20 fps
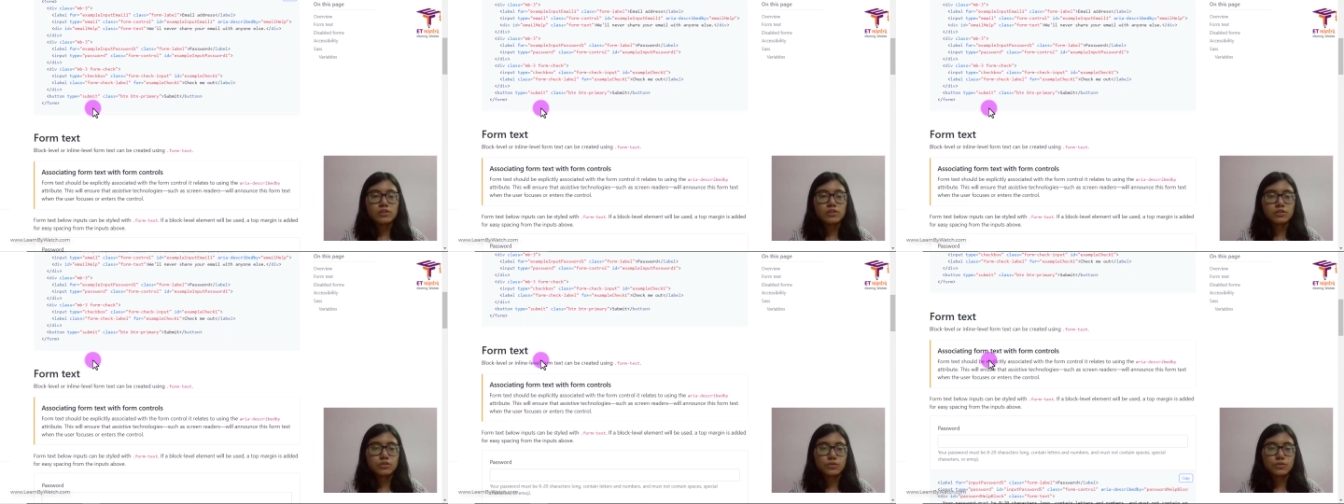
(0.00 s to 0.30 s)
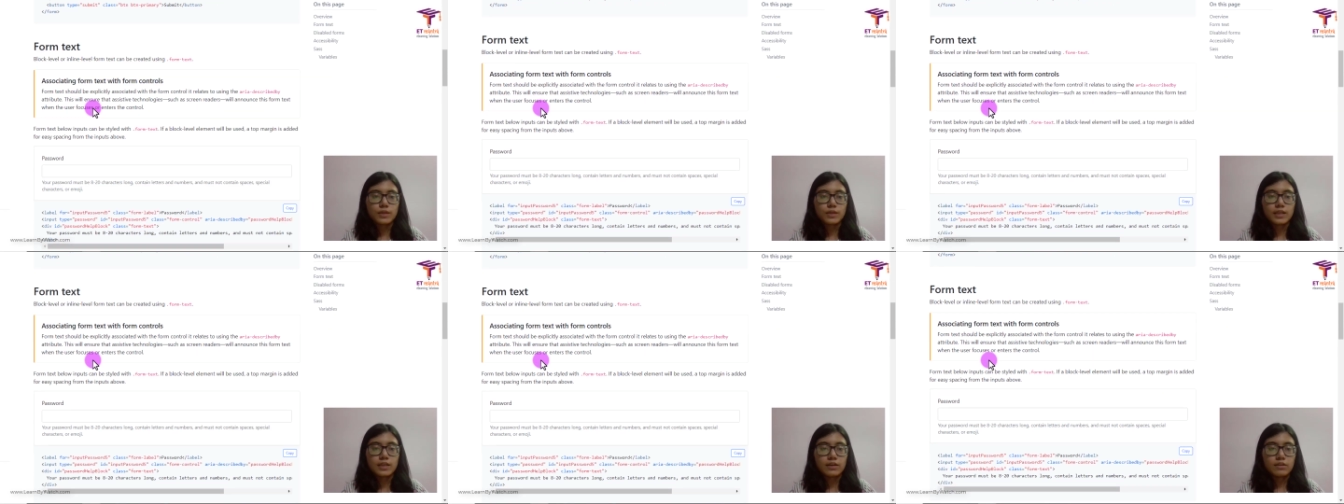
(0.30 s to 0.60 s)

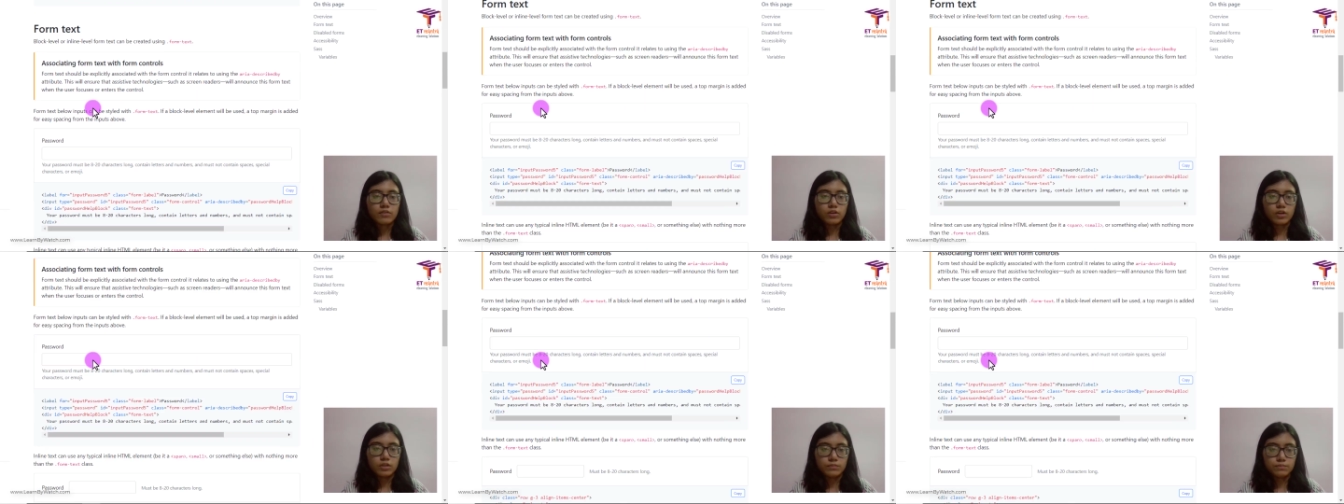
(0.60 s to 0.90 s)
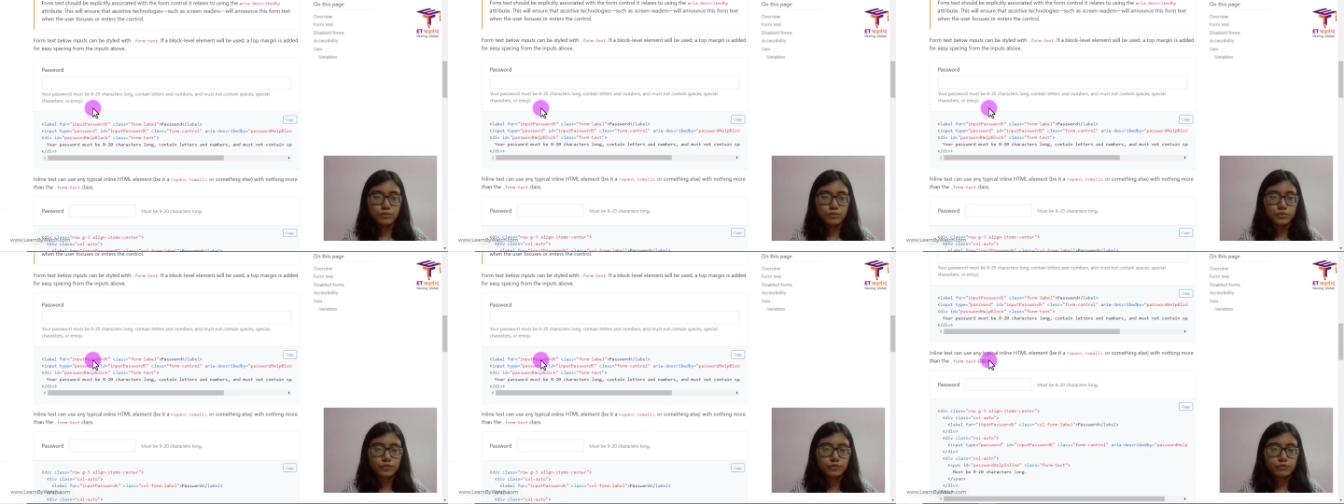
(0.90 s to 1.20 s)
also here
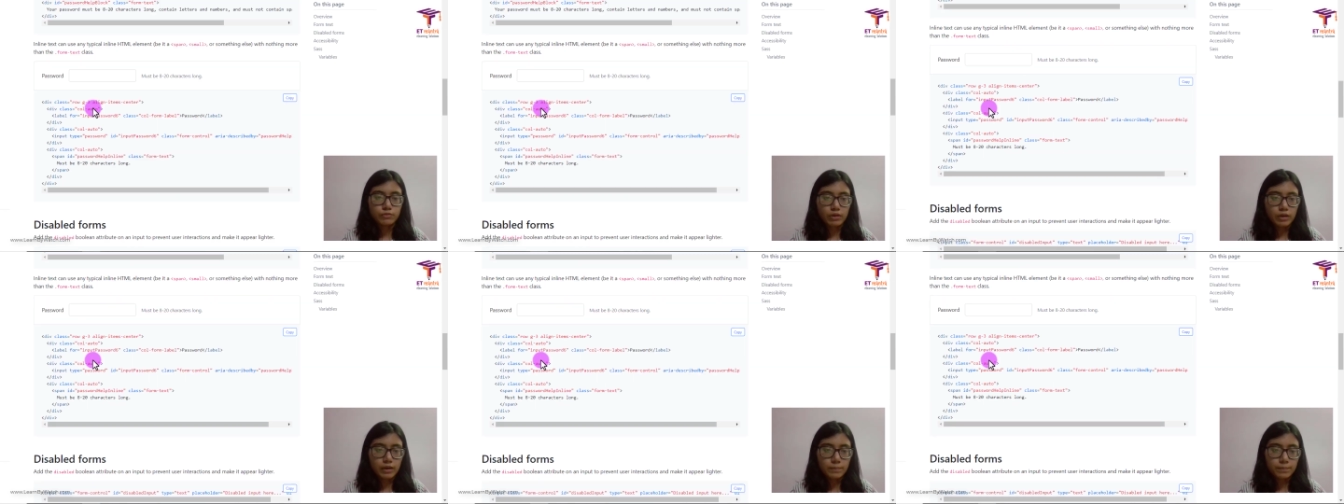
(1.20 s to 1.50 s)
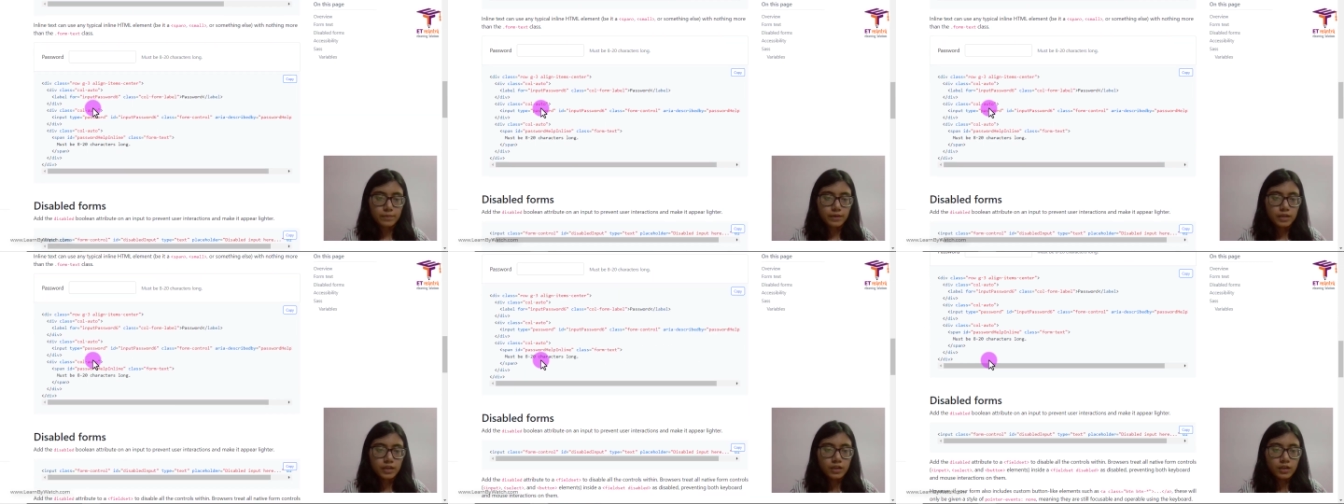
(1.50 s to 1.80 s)
on Bootstrap,
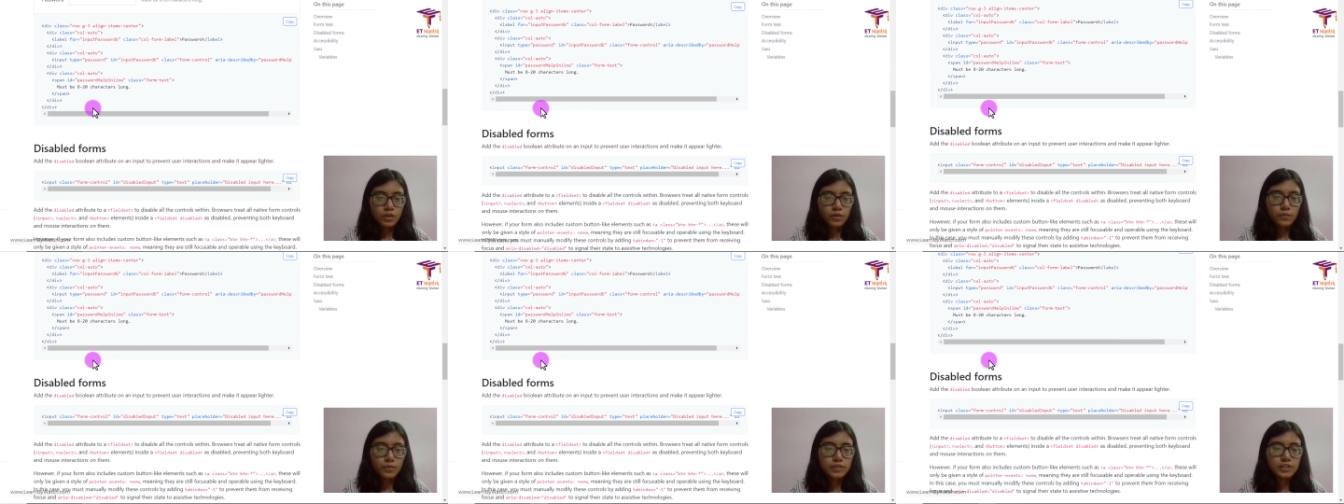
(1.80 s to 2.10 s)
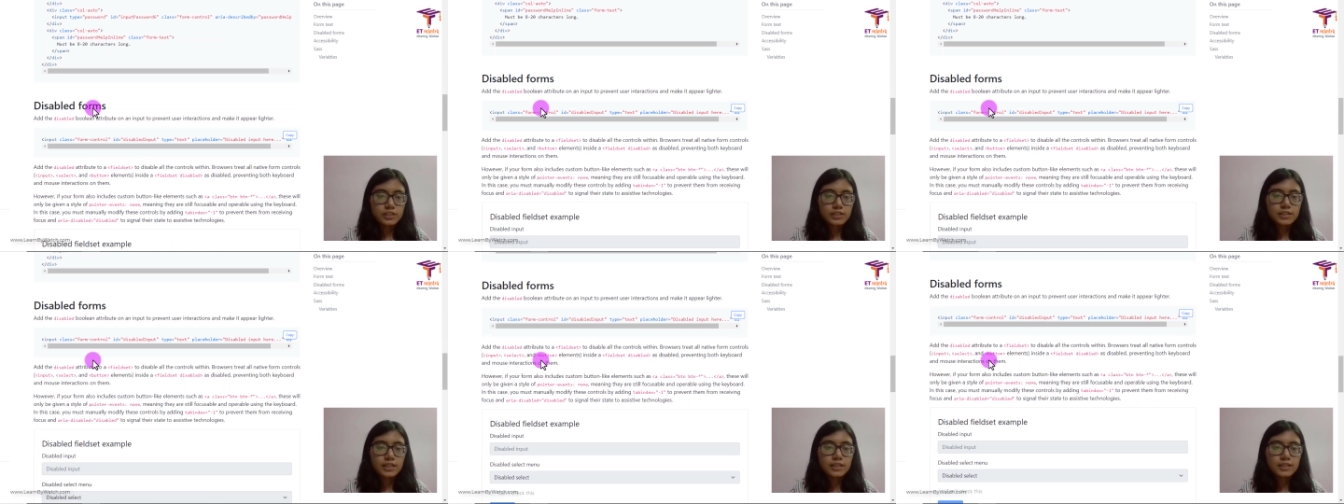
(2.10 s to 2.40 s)

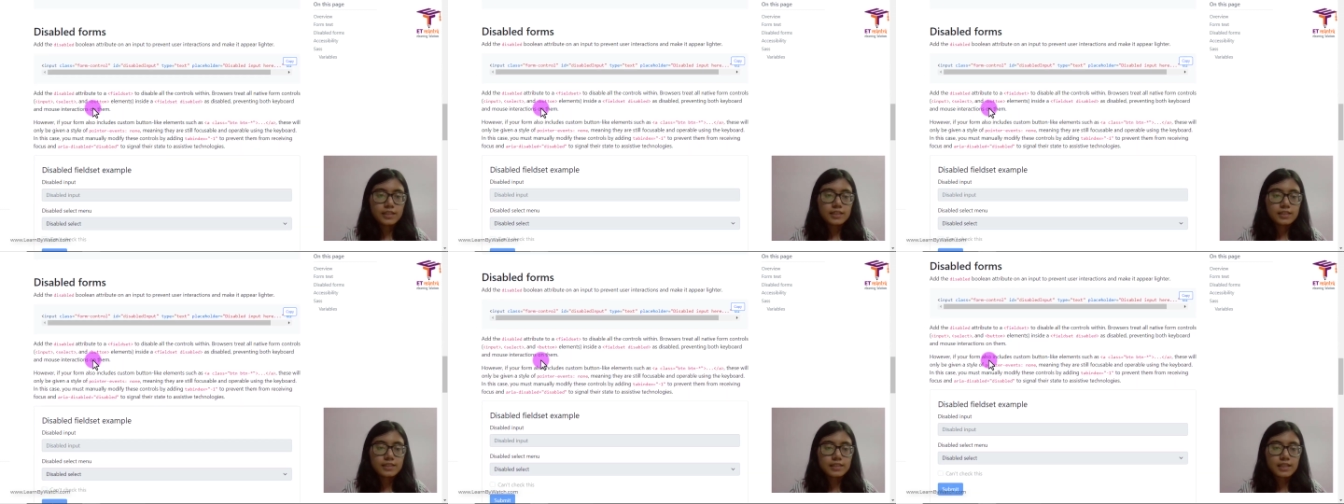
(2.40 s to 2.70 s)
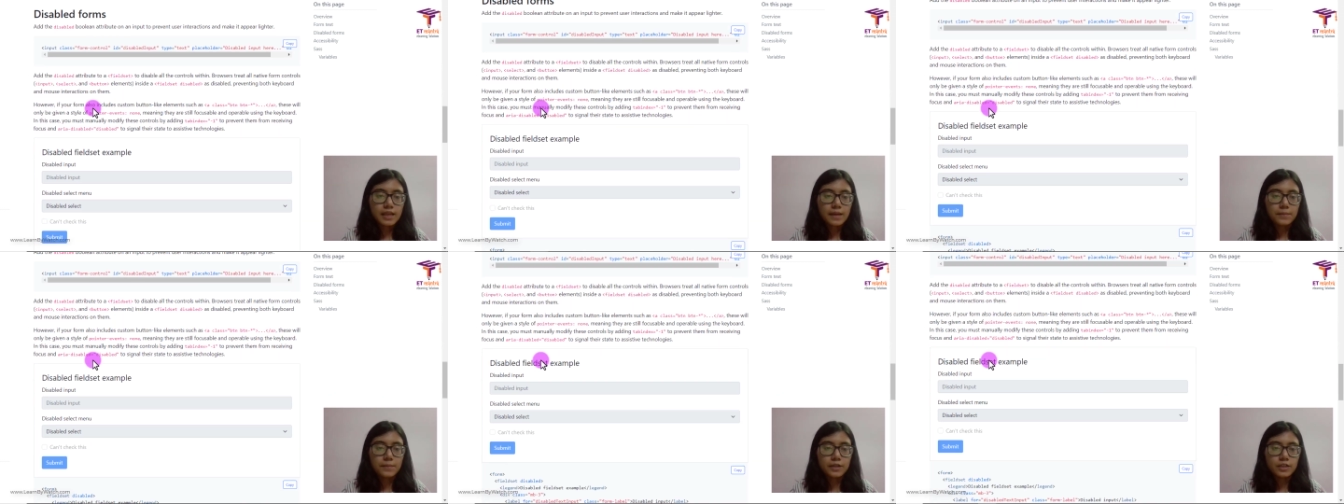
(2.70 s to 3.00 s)
which is the
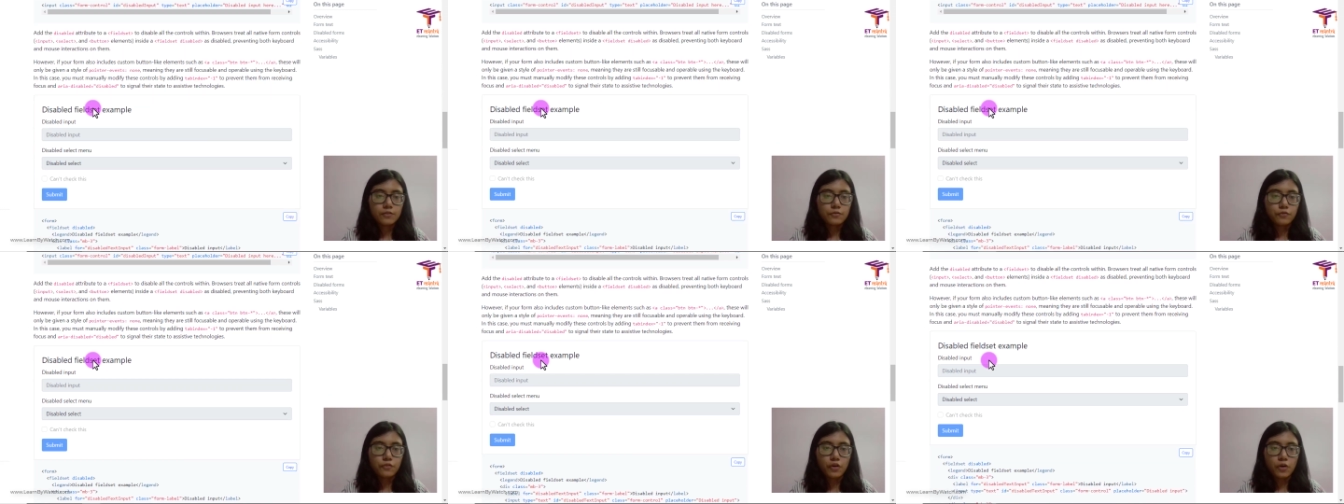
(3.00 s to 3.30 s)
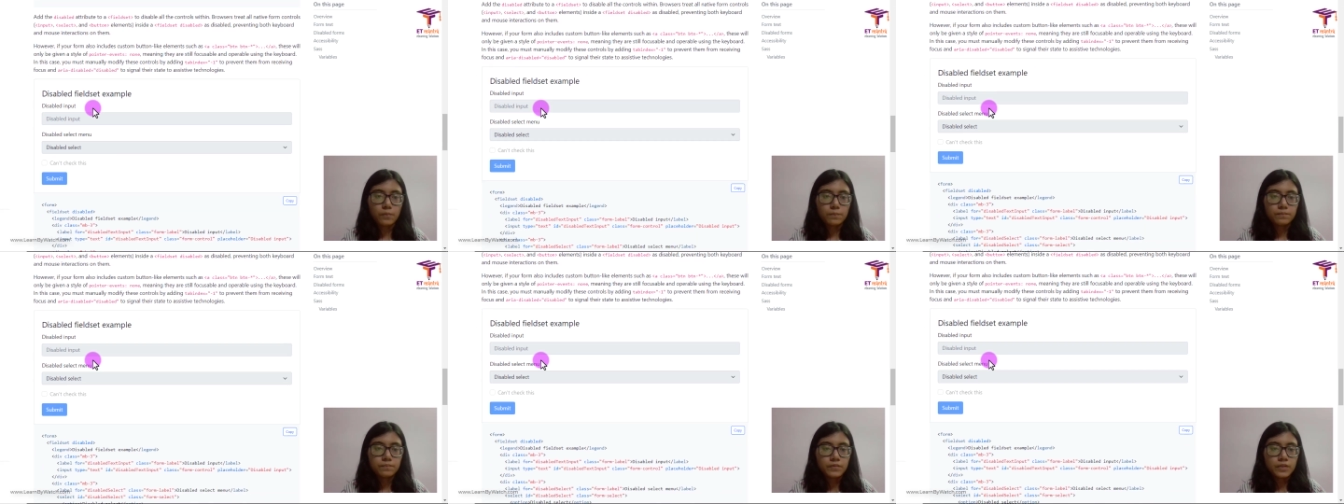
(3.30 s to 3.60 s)
disabled form.